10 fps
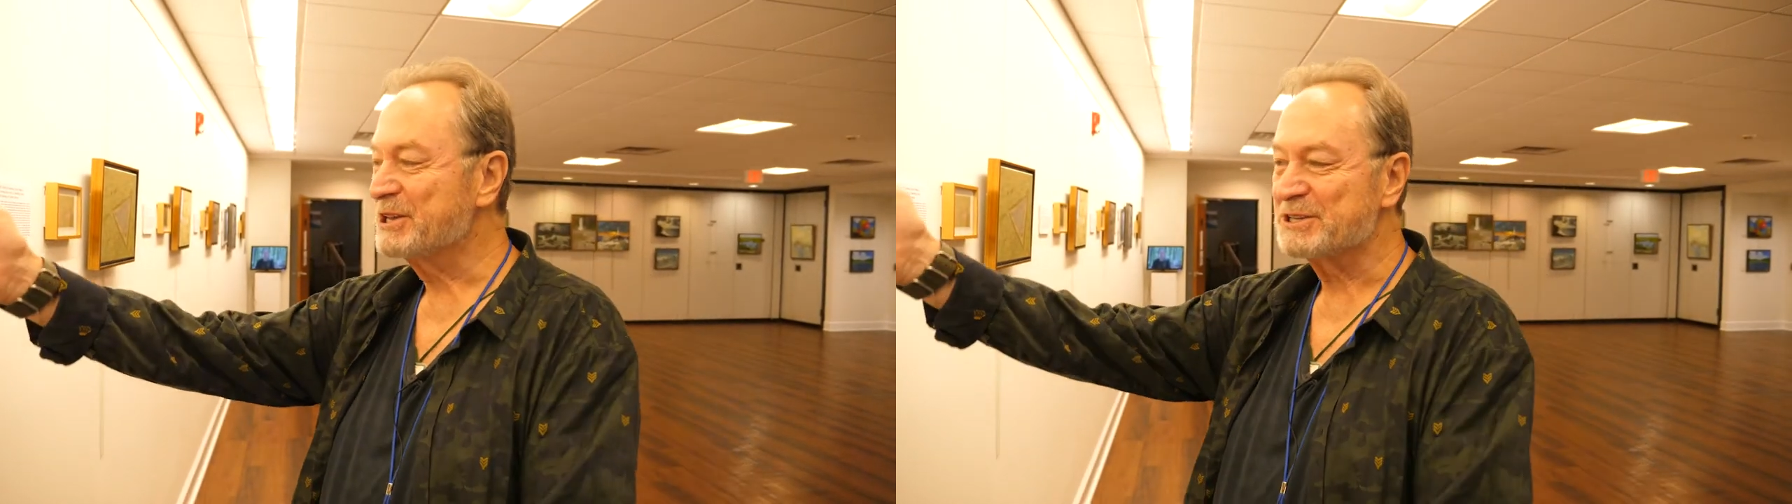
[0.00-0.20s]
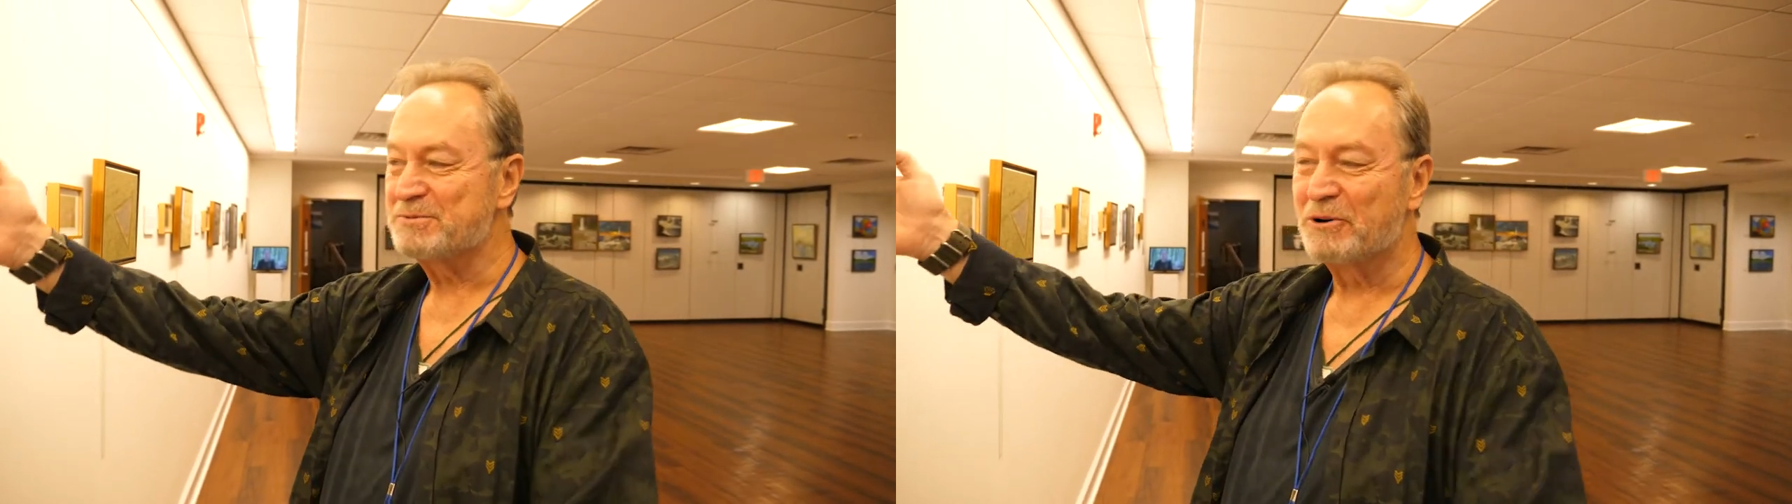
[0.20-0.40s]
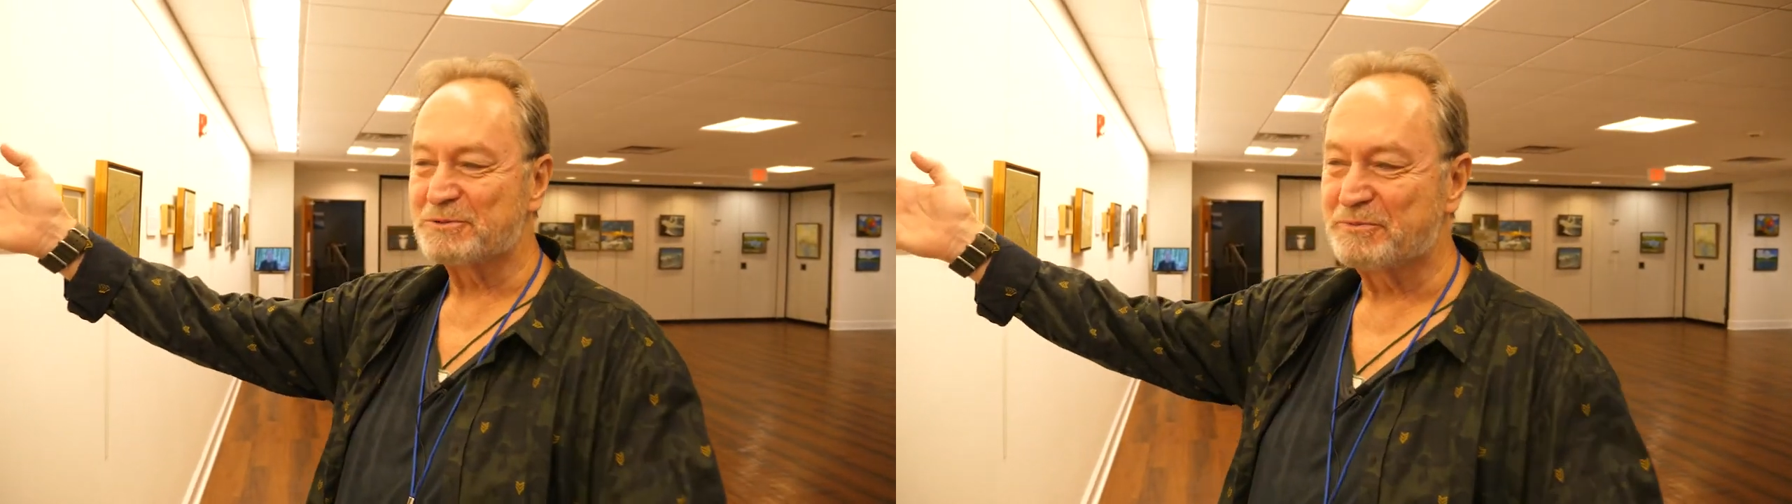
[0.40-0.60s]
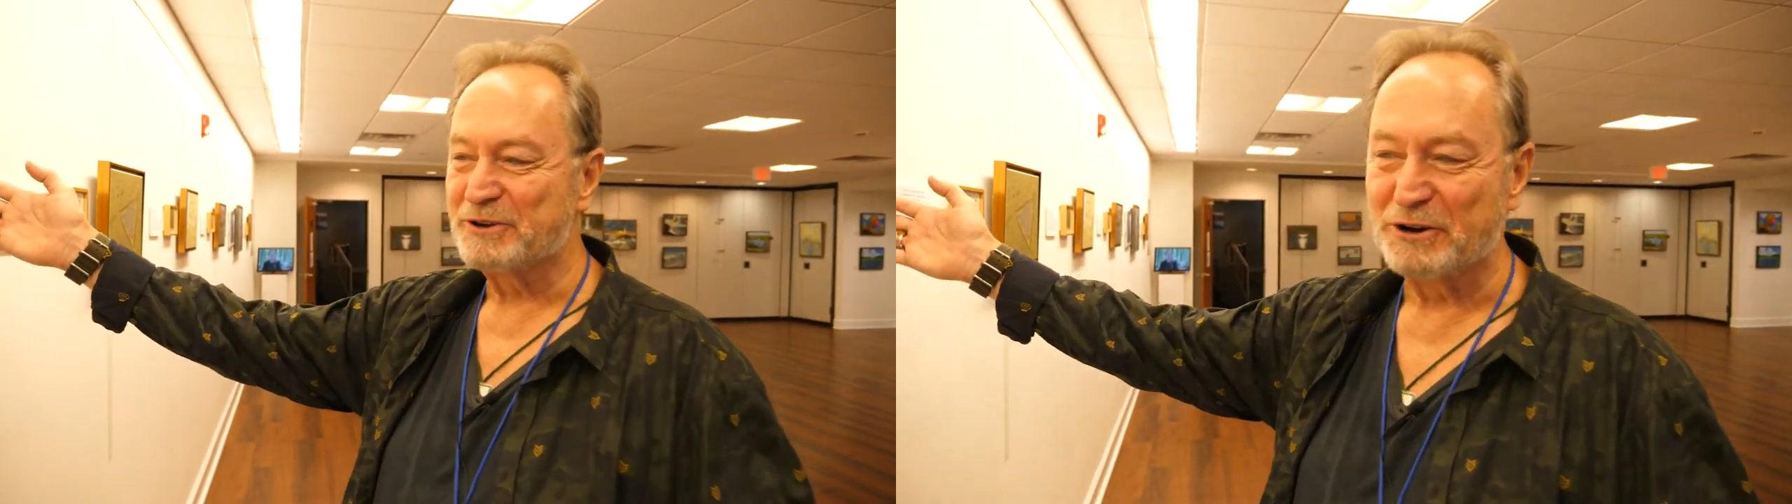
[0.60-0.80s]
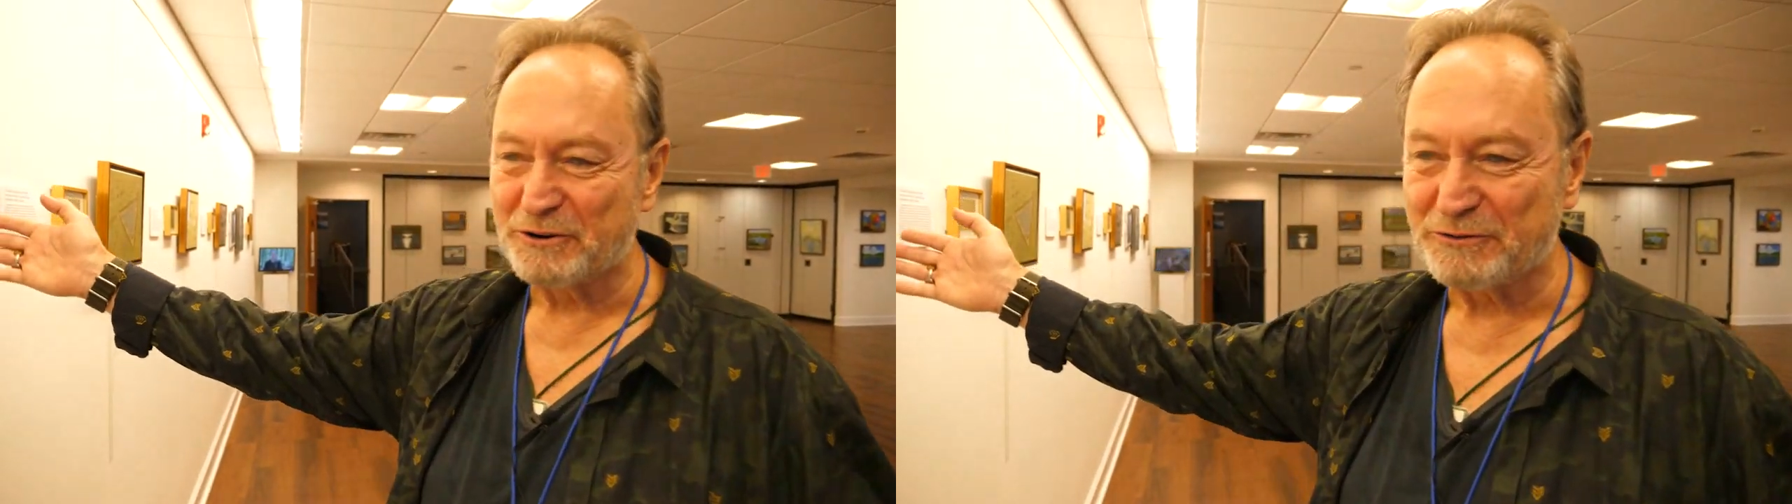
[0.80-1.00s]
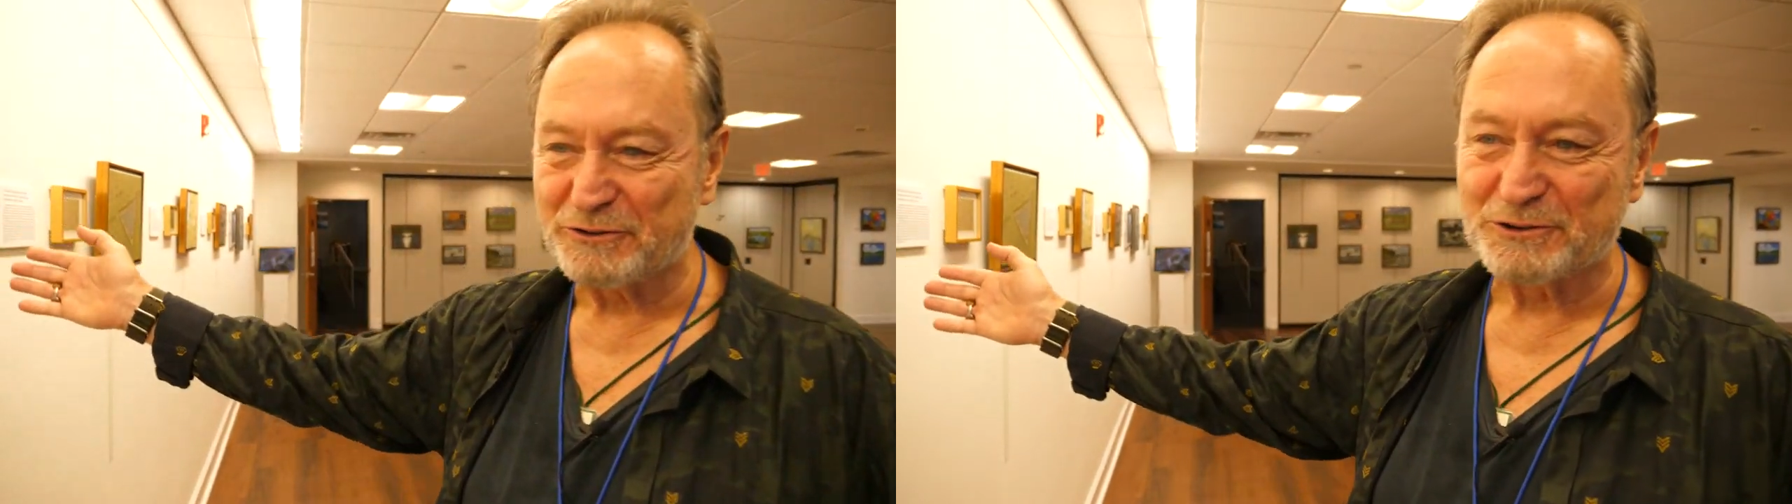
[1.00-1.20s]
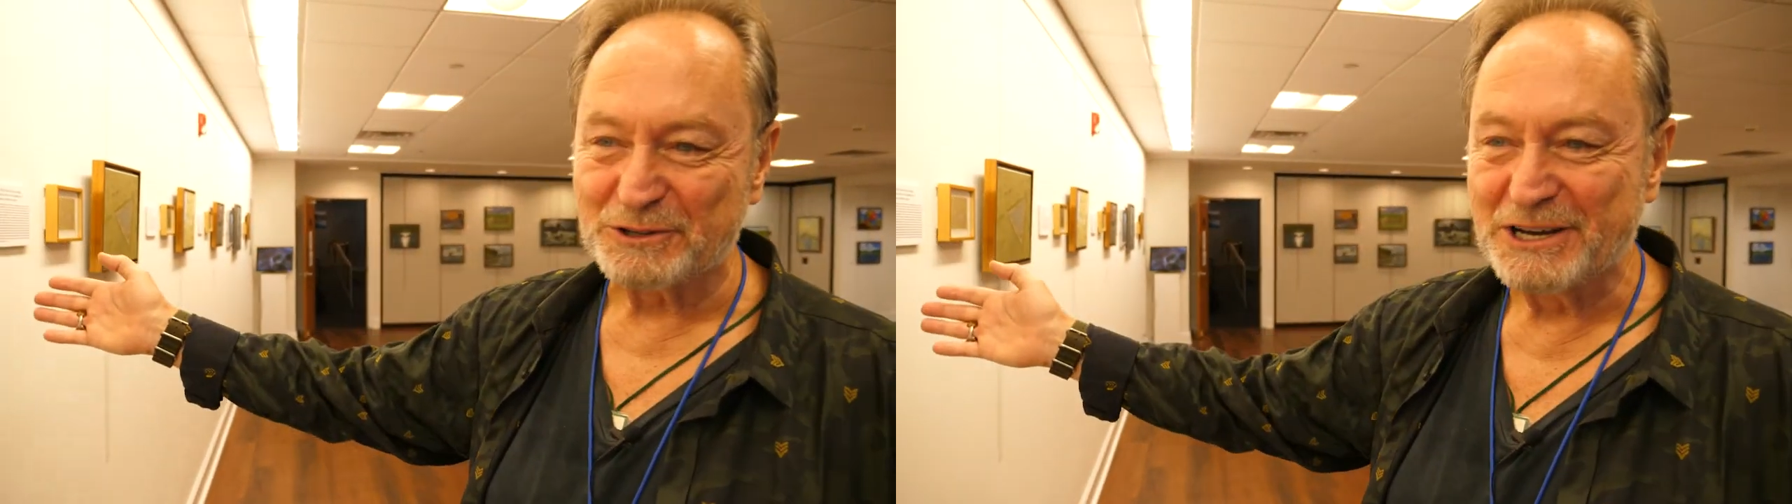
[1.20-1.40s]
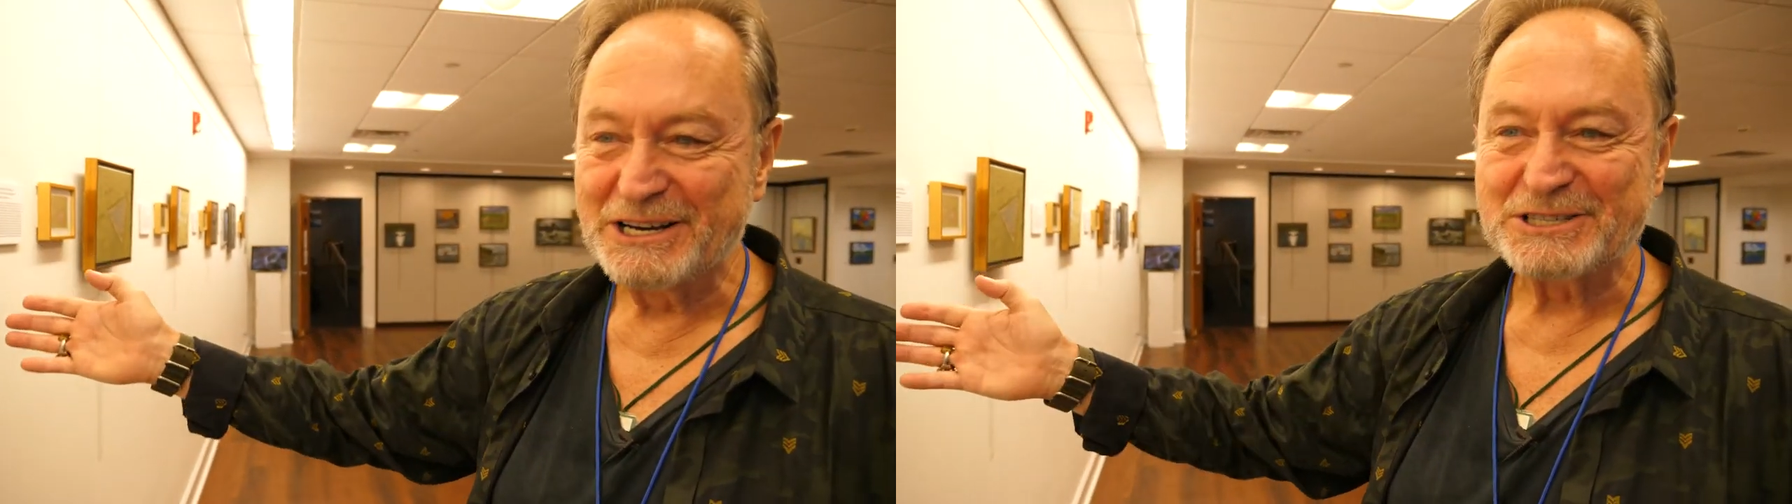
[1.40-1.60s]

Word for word: to this most beautiful,